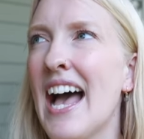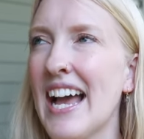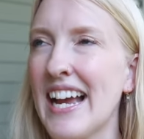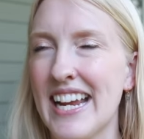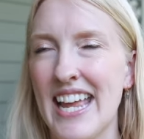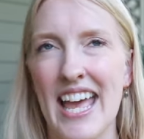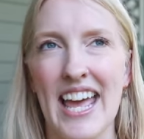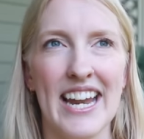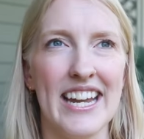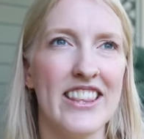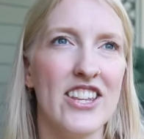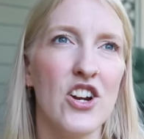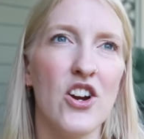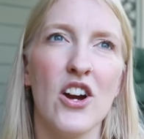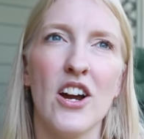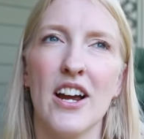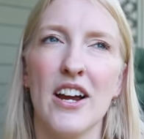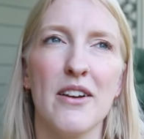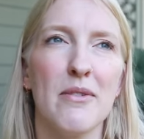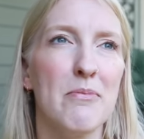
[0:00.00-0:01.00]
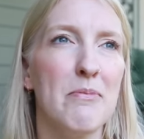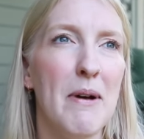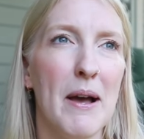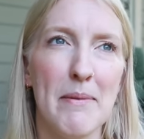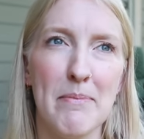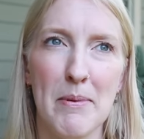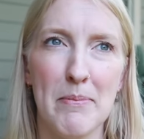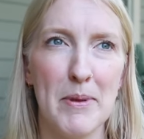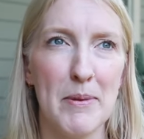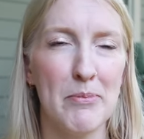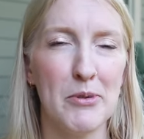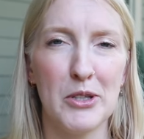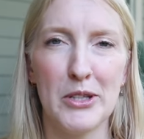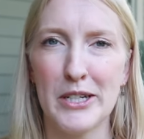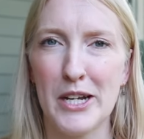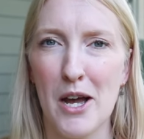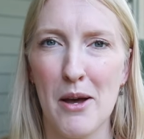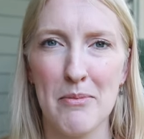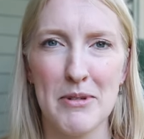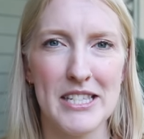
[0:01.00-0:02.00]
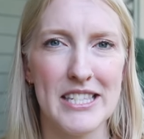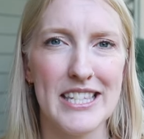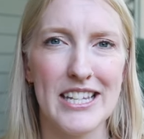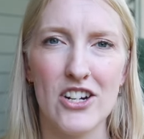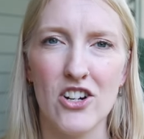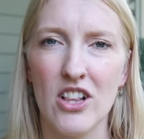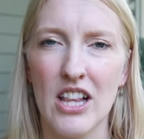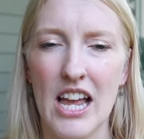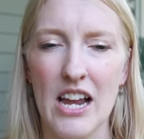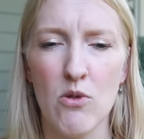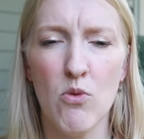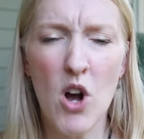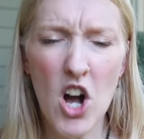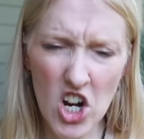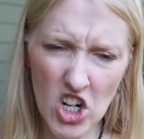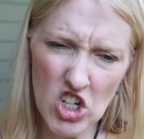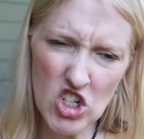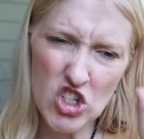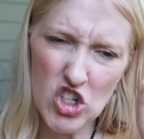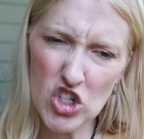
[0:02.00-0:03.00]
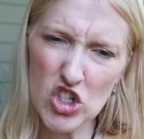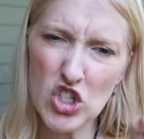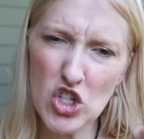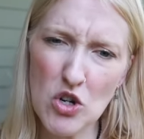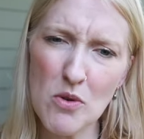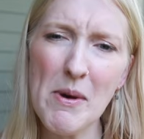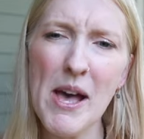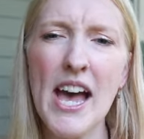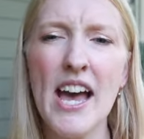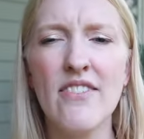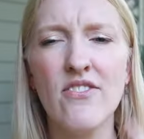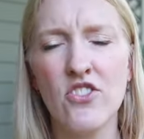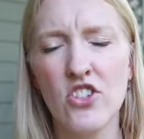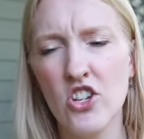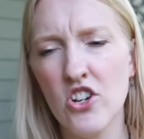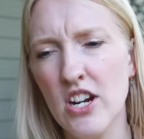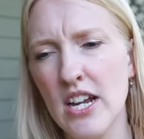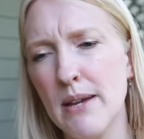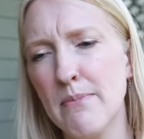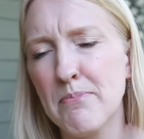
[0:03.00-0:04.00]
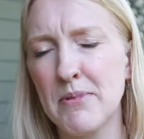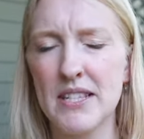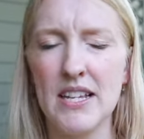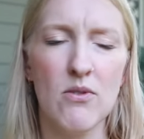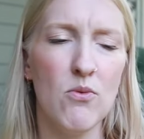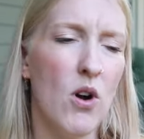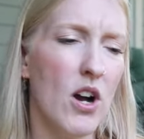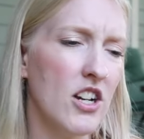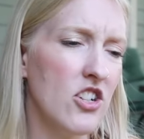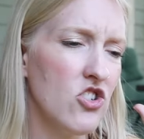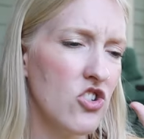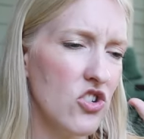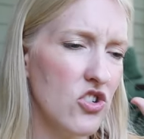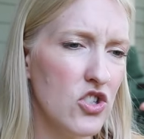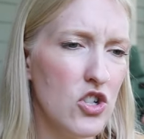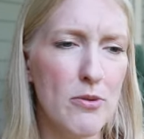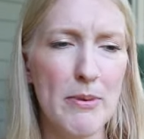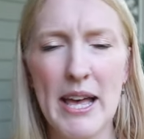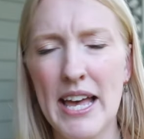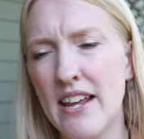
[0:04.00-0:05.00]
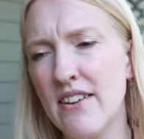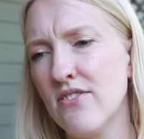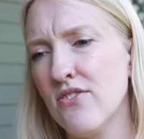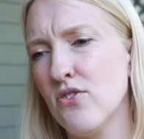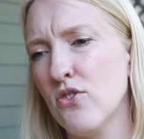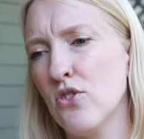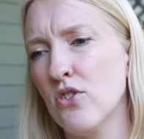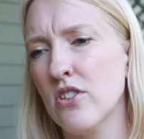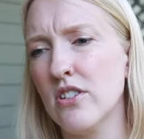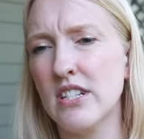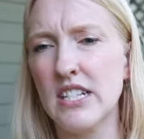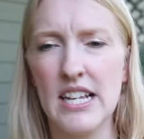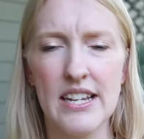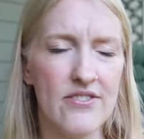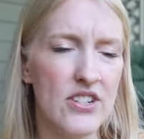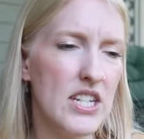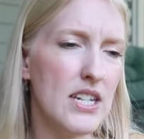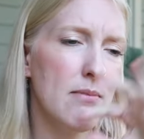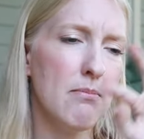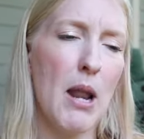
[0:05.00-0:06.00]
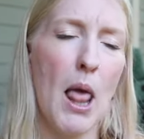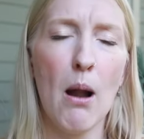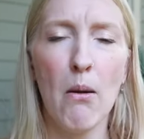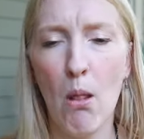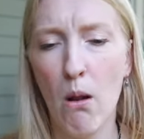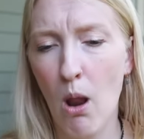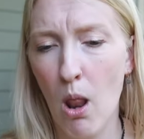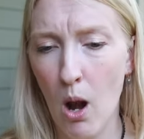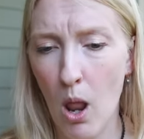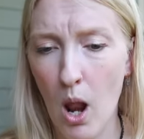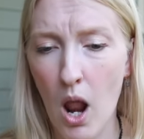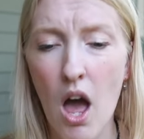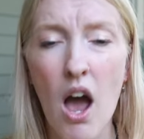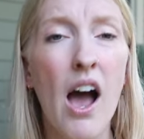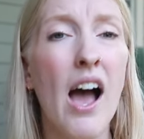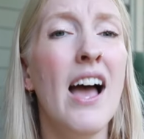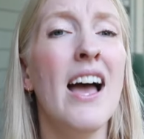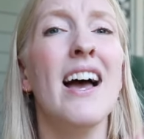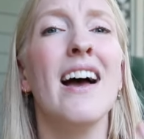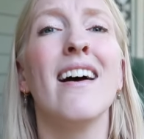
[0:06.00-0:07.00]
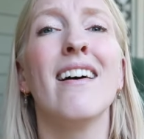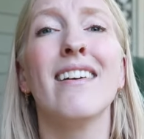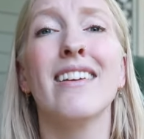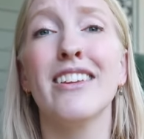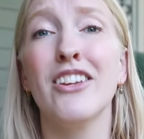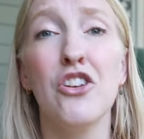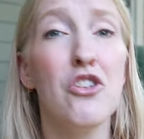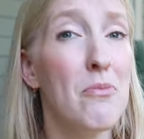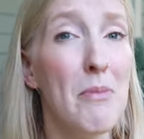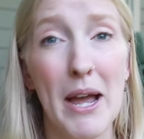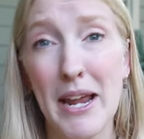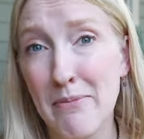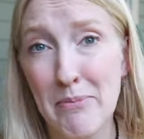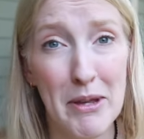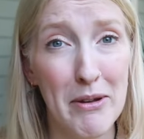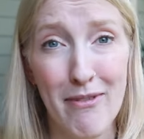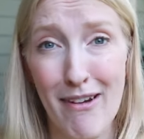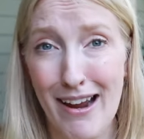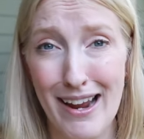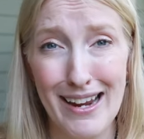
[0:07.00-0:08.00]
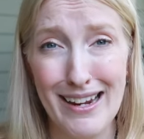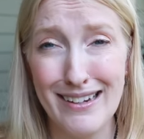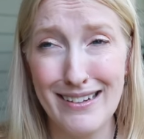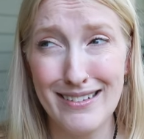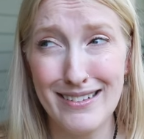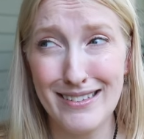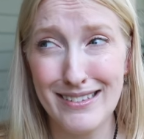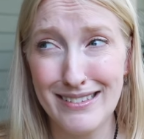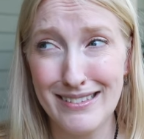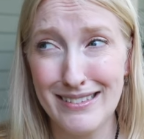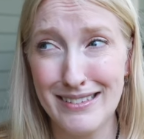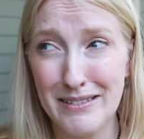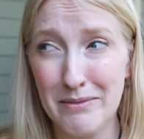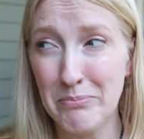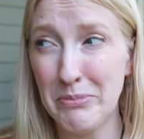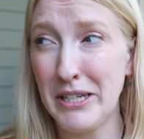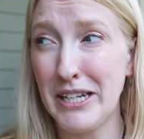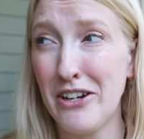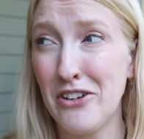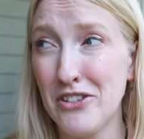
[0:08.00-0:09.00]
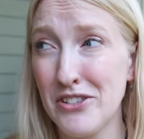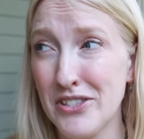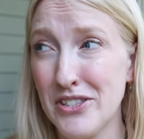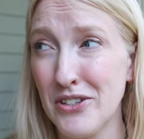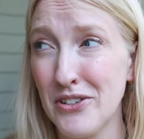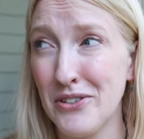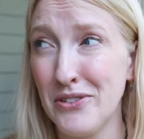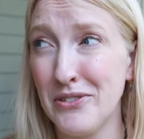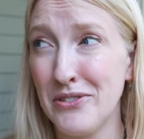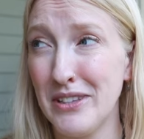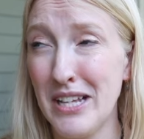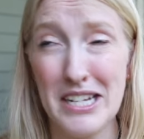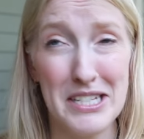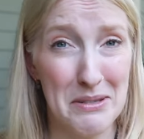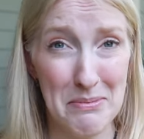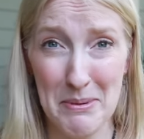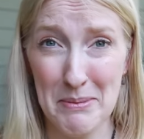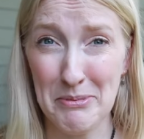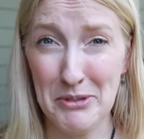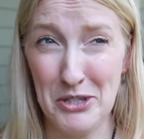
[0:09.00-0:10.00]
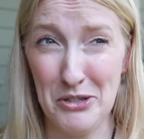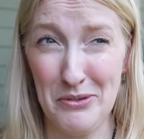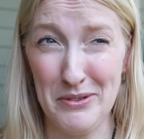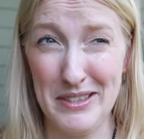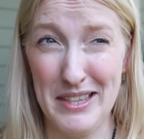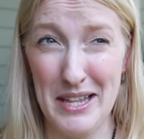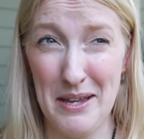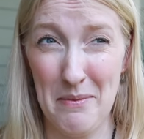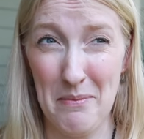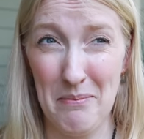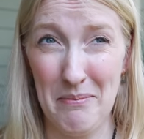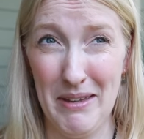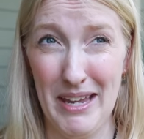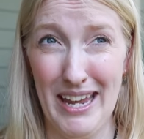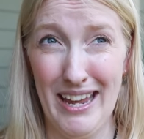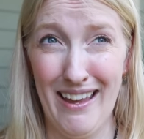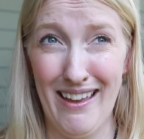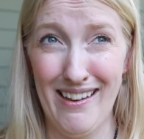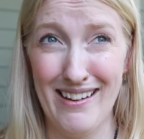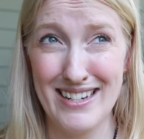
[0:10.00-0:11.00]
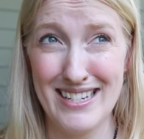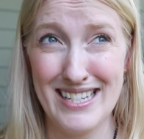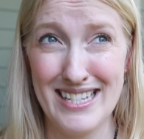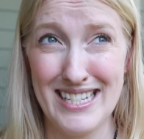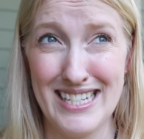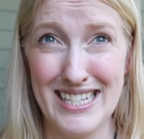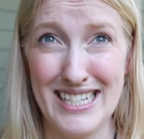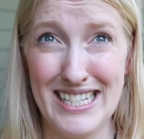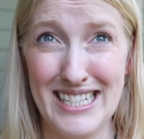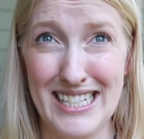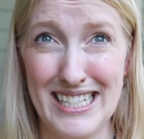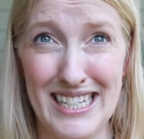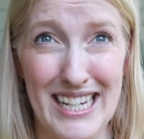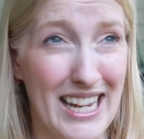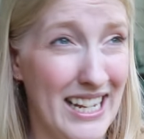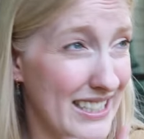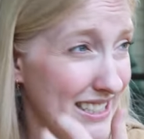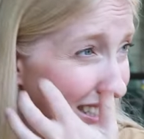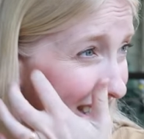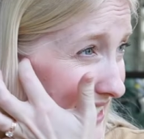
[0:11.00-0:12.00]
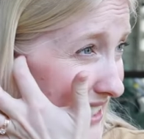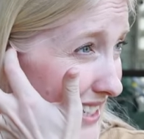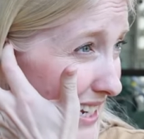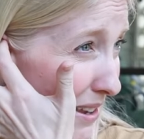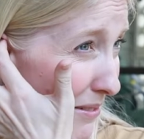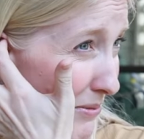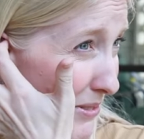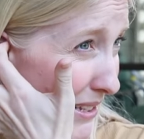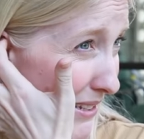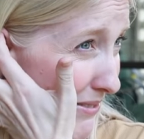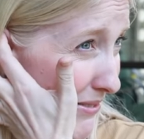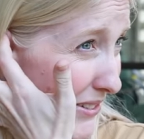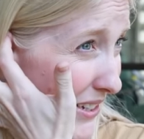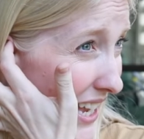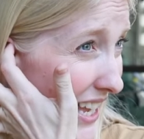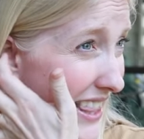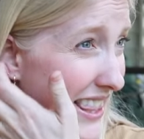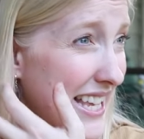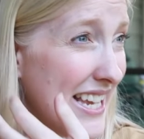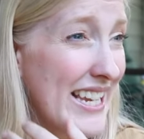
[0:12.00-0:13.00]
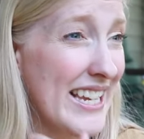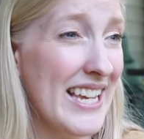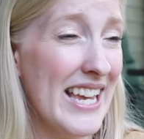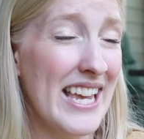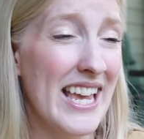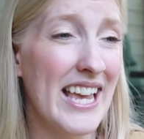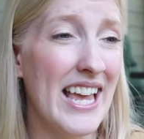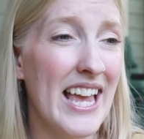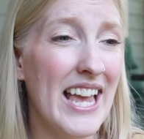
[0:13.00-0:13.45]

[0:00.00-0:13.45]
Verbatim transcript: again, there are, might be people in the comments that are like, walkers are so bad for their hips and walkers are so bad for safety and blah, blah, blah, blah, blah. You might be right, but also lots of people use them. And uh, I think